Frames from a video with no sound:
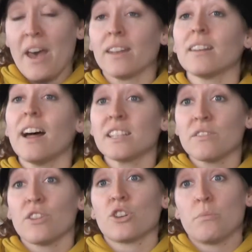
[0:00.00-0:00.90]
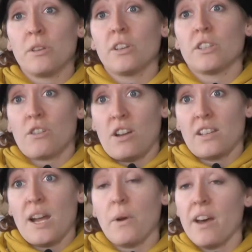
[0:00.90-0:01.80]
And lots of other communities
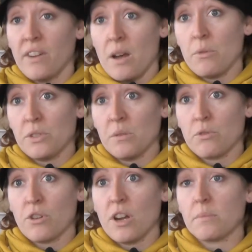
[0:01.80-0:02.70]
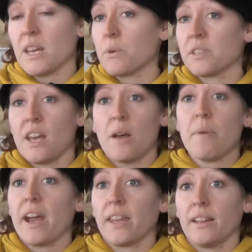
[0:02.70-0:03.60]
across Iowa have composting programs that were set up
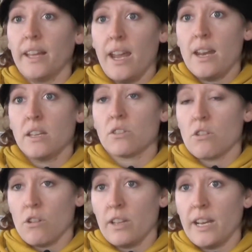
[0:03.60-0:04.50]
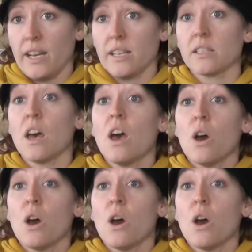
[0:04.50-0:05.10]
back in the late 80s or the early 90s